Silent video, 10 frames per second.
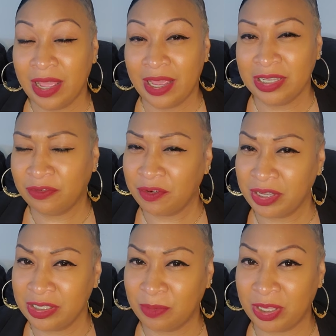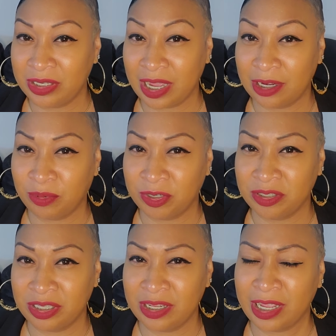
he's a very independent kind of person,